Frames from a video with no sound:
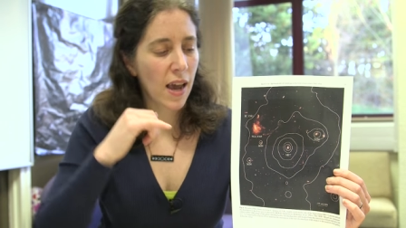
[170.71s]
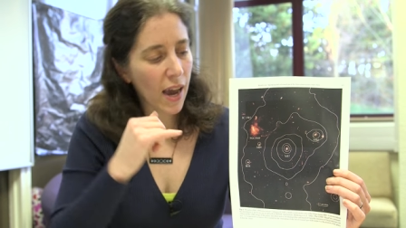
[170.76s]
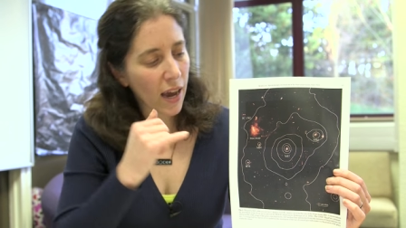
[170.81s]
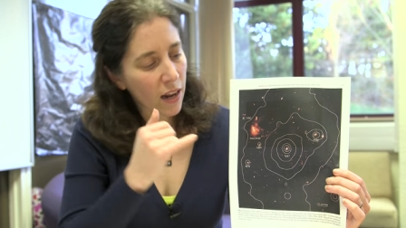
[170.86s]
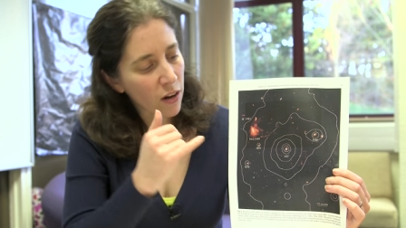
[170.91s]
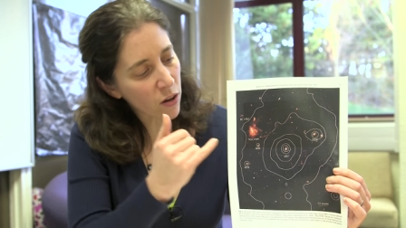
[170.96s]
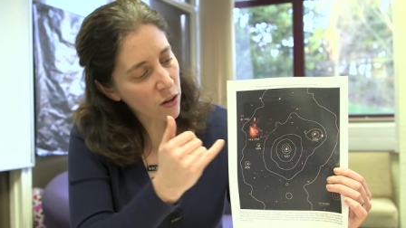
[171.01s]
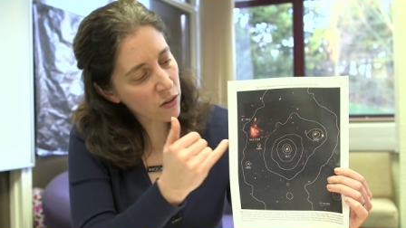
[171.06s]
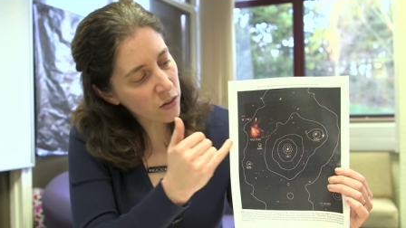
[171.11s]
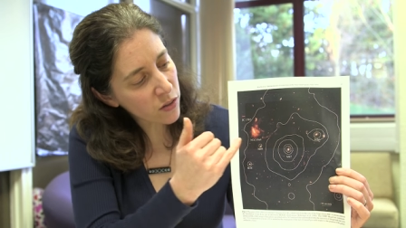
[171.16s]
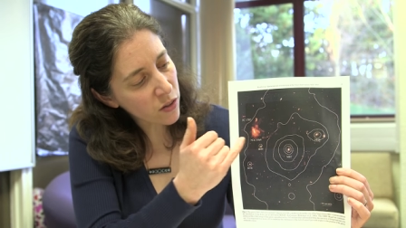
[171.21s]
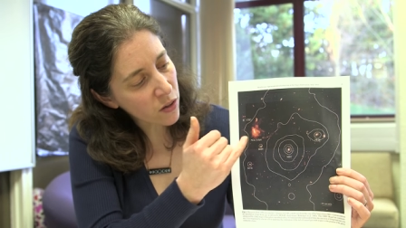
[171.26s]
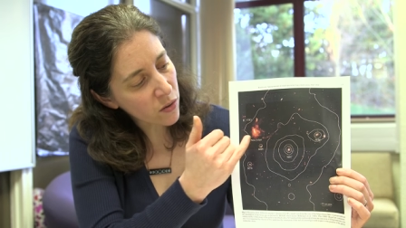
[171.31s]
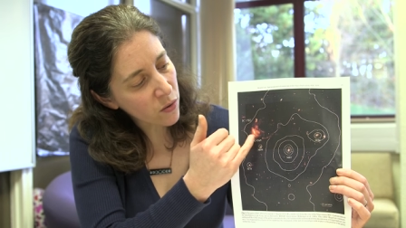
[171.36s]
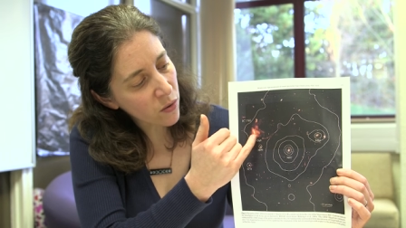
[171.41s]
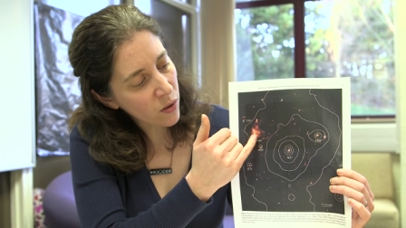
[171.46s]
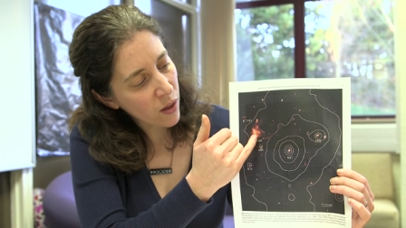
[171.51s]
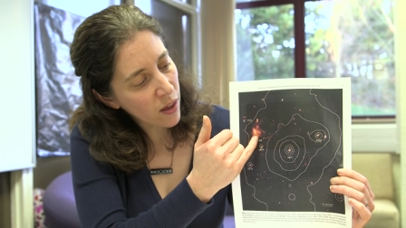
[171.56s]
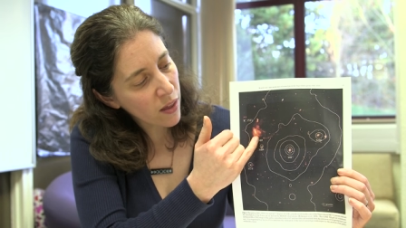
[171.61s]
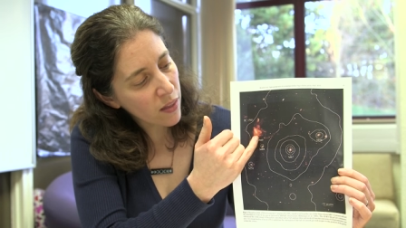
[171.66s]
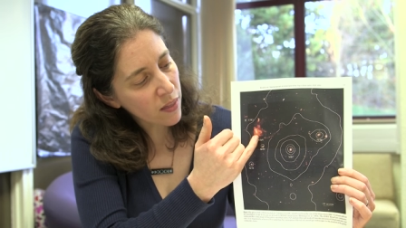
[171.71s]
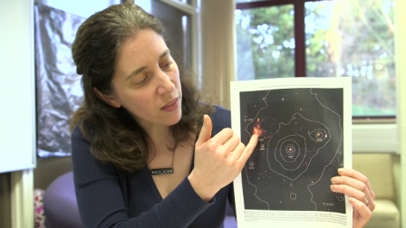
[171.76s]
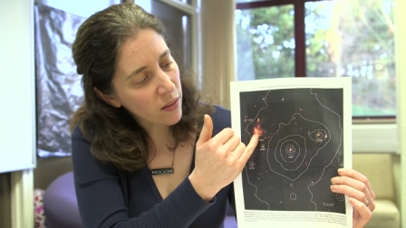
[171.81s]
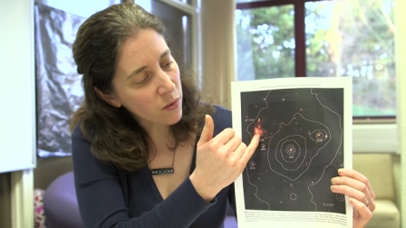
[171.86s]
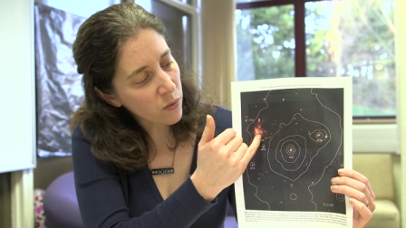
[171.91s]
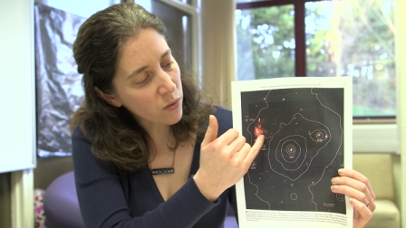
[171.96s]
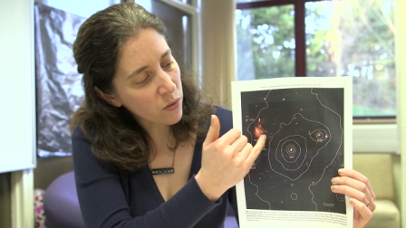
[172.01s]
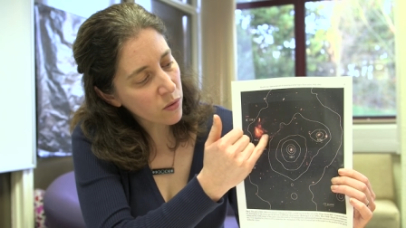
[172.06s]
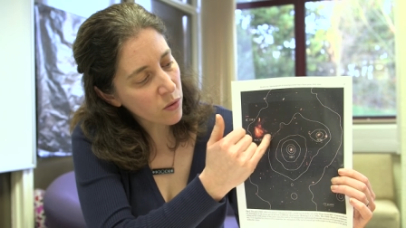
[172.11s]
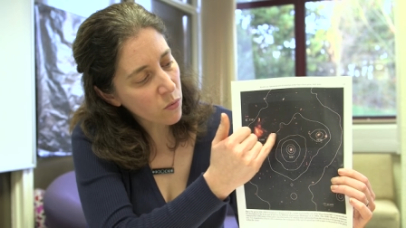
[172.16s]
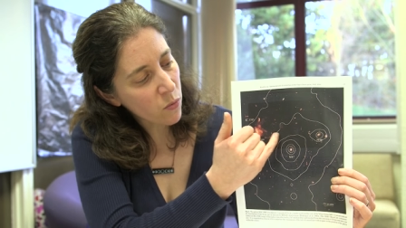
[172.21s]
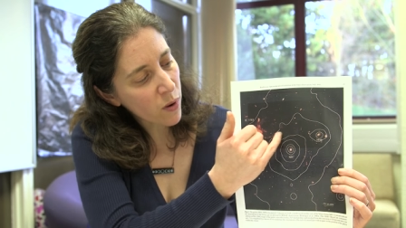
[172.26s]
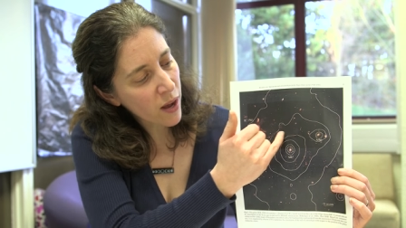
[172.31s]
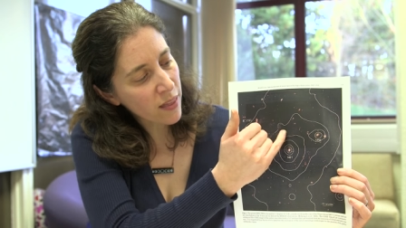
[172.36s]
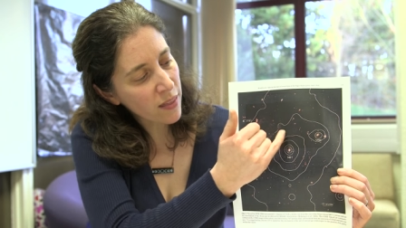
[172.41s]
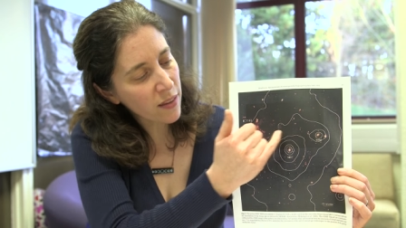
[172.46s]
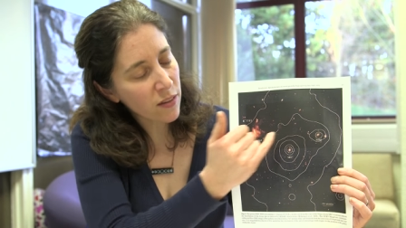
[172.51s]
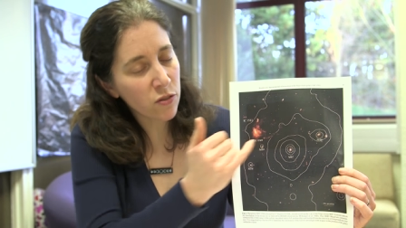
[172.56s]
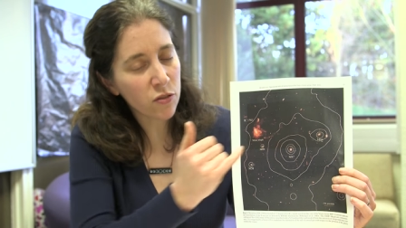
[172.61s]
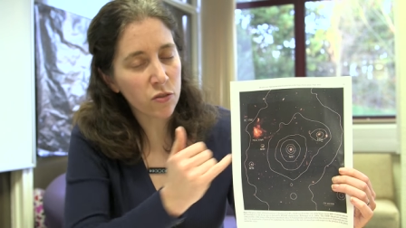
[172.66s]
and also the, the
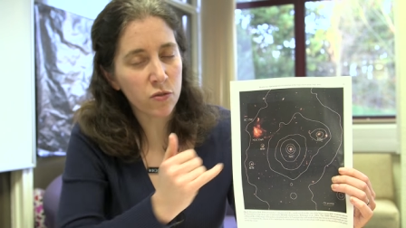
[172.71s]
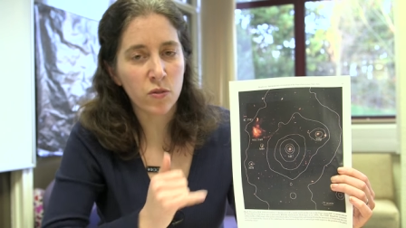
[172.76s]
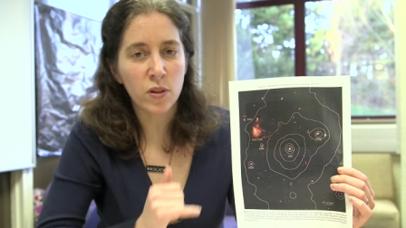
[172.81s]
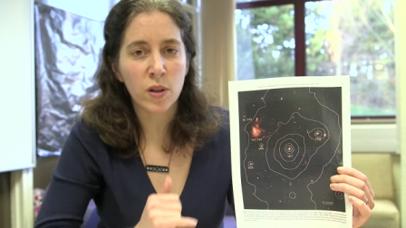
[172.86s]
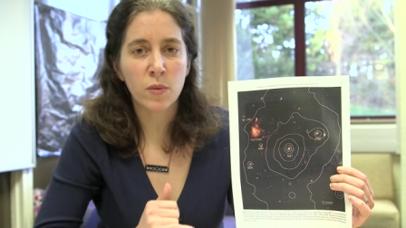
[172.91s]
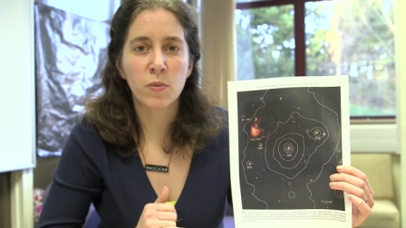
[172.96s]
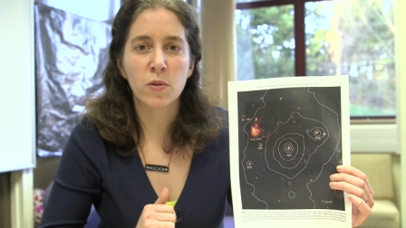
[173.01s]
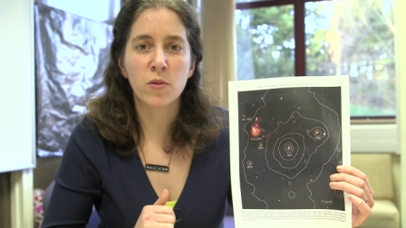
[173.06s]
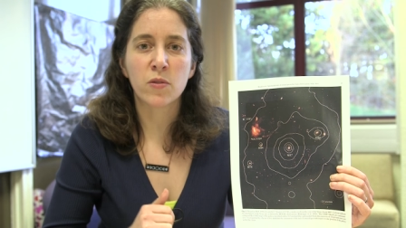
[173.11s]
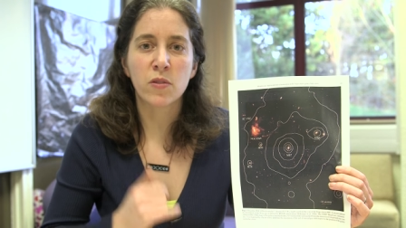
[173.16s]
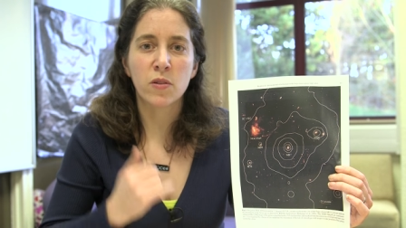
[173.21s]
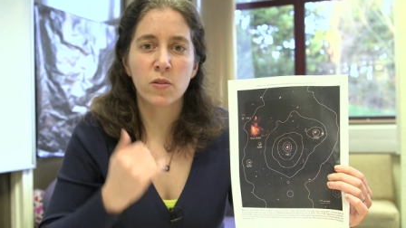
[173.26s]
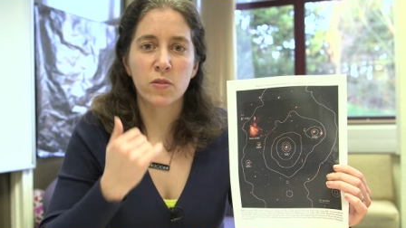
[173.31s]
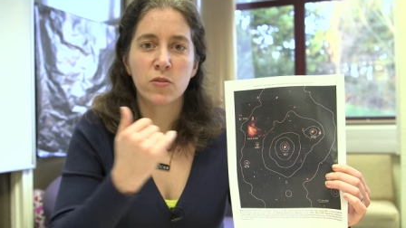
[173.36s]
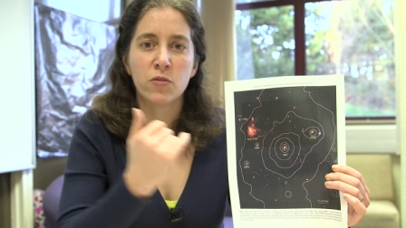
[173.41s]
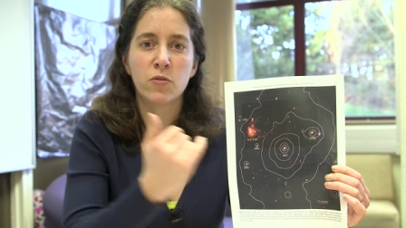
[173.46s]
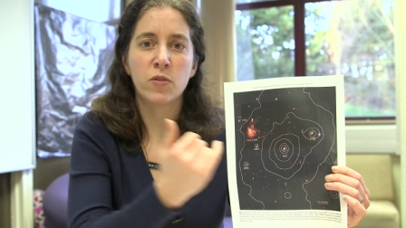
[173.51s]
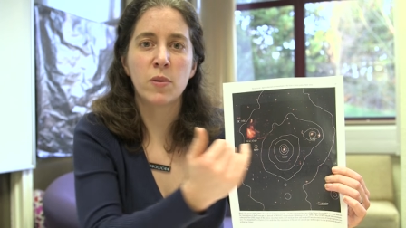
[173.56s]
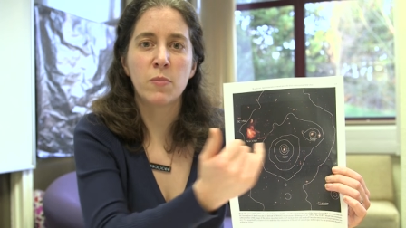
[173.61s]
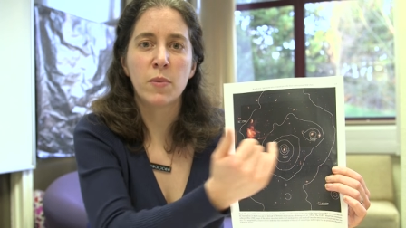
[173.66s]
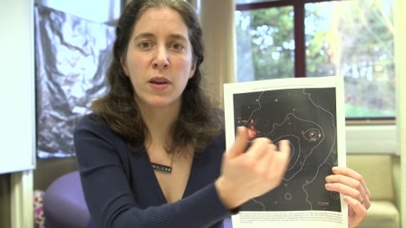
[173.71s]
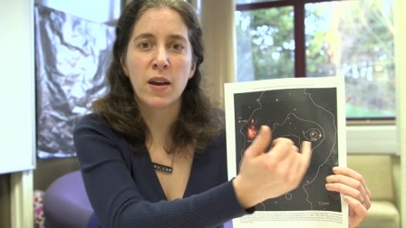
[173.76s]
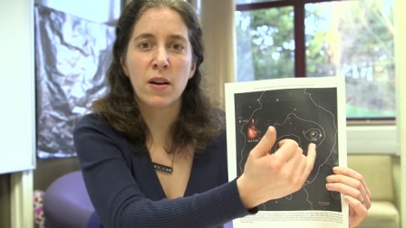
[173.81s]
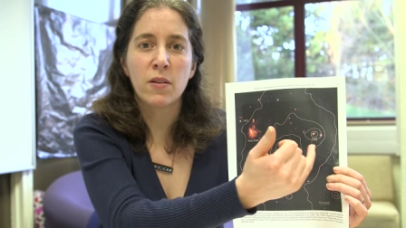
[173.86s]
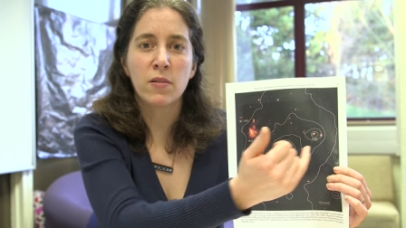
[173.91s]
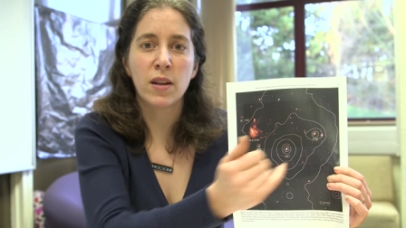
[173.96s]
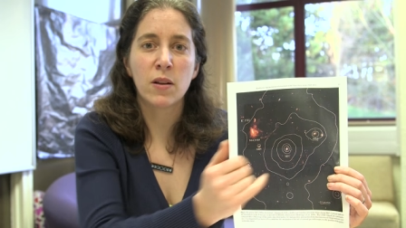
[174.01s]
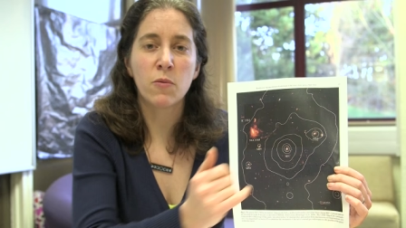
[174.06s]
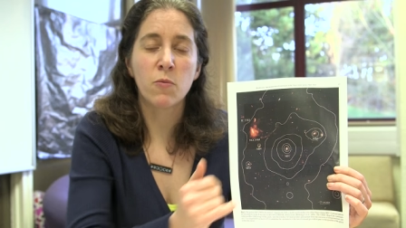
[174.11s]
way these streamers are streaming out